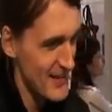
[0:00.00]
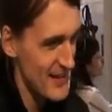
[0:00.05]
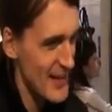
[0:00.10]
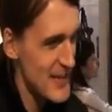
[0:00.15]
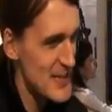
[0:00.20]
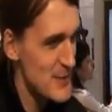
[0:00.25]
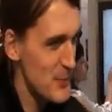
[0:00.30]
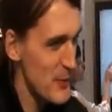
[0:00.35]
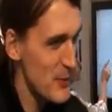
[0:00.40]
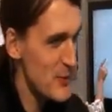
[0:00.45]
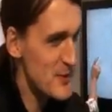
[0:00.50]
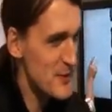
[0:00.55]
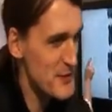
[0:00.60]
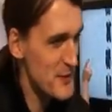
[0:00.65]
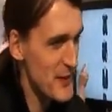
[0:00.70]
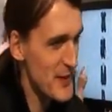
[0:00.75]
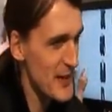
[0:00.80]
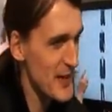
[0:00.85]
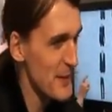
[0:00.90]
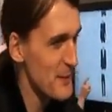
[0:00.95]
It's
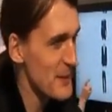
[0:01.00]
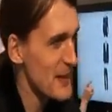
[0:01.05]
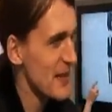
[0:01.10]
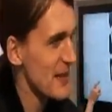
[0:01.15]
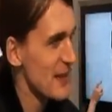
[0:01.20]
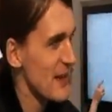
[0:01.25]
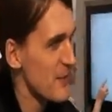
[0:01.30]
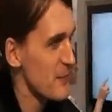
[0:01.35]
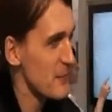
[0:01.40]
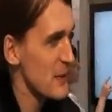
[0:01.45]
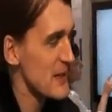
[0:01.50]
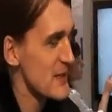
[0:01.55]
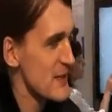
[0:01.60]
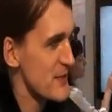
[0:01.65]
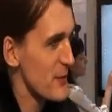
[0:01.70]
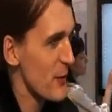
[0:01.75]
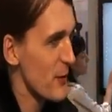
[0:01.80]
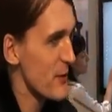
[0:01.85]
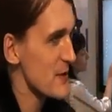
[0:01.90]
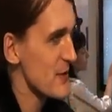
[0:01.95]
beautiful. I mean, I've been to
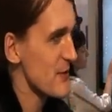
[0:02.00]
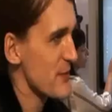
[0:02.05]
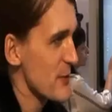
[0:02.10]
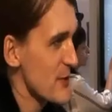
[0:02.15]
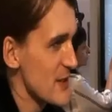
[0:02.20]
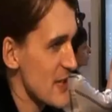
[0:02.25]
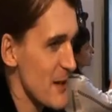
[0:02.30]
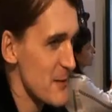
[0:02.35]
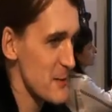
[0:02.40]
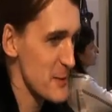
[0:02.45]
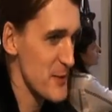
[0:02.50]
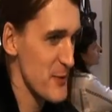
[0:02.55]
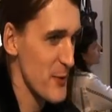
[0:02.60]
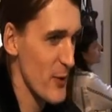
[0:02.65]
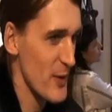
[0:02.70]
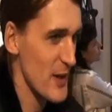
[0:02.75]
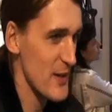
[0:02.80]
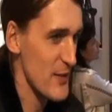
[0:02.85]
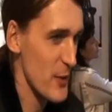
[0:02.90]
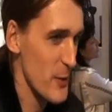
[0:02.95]
Florence a few times before
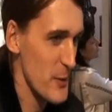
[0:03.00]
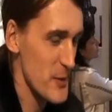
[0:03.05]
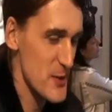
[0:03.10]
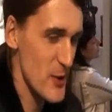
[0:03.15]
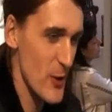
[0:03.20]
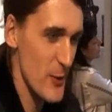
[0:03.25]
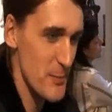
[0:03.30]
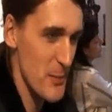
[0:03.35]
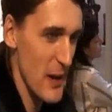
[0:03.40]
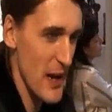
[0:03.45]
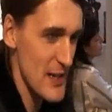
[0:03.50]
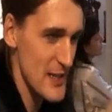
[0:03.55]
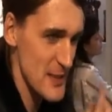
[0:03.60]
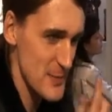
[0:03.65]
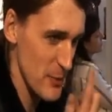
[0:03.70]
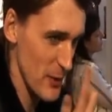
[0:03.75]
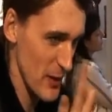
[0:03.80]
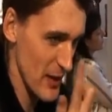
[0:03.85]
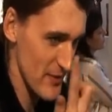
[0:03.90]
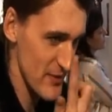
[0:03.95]
and I've always gone past,
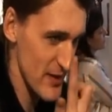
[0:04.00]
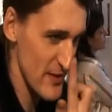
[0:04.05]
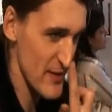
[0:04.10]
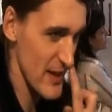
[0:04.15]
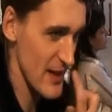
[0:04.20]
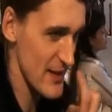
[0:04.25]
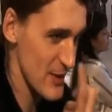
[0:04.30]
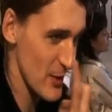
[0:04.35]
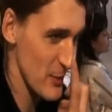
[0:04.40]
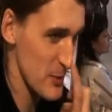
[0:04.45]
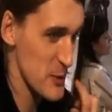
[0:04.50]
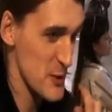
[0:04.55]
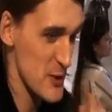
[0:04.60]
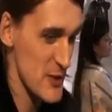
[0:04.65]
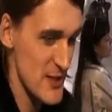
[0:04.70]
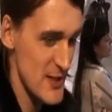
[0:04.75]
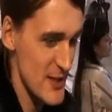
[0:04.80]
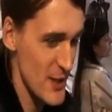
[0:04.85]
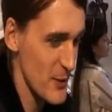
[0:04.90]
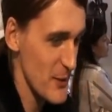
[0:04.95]
but I've never had the
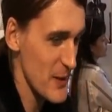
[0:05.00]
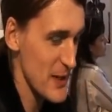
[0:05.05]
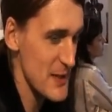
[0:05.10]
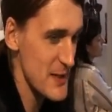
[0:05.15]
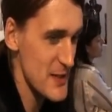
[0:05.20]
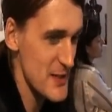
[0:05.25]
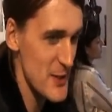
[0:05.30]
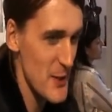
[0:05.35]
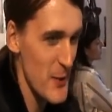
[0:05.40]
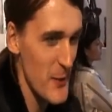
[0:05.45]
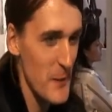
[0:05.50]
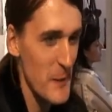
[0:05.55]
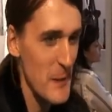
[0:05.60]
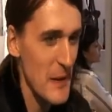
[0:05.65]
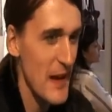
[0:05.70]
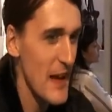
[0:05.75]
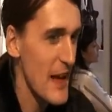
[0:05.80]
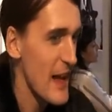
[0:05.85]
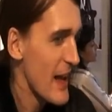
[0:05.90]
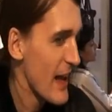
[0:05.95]
opportunity to go in. So,
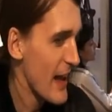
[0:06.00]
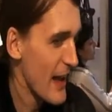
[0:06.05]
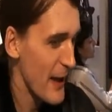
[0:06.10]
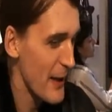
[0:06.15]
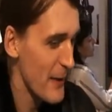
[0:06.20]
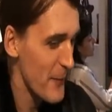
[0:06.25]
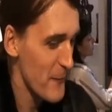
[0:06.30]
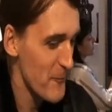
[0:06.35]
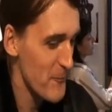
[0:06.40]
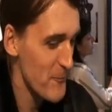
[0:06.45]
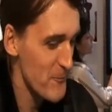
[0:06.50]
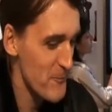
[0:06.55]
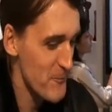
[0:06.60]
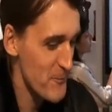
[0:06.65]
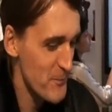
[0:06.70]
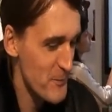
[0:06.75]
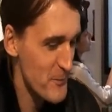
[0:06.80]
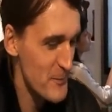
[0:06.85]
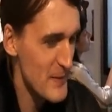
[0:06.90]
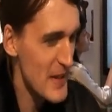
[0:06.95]

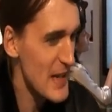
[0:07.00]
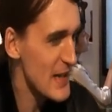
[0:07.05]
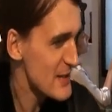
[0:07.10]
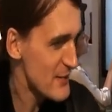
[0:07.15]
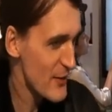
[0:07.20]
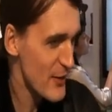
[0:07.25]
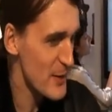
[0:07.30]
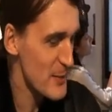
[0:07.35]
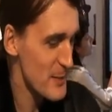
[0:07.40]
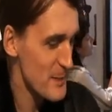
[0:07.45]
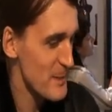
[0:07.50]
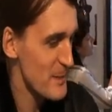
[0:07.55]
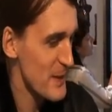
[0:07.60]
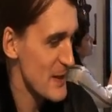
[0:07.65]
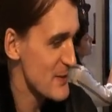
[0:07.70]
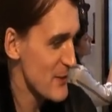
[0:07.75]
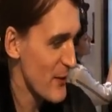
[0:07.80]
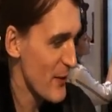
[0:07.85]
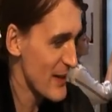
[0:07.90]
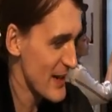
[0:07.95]
yeah, it's
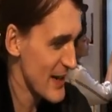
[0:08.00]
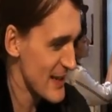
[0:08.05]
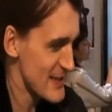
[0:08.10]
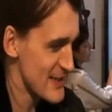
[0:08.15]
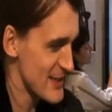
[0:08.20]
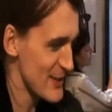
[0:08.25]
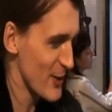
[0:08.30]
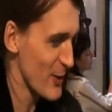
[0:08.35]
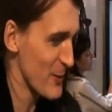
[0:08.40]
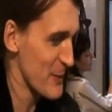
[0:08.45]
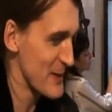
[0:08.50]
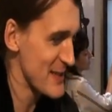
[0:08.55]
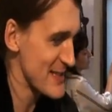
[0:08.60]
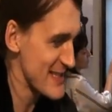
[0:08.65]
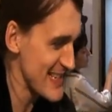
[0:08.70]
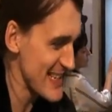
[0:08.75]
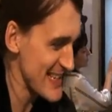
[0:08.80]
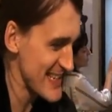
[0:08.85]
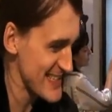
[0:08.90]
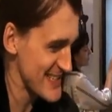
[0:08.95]
very nice to come and
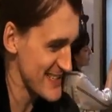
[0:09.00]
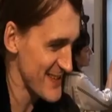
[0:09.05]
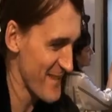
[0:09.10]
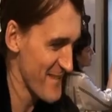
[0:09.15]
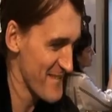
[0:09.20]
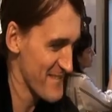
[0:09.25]
see it.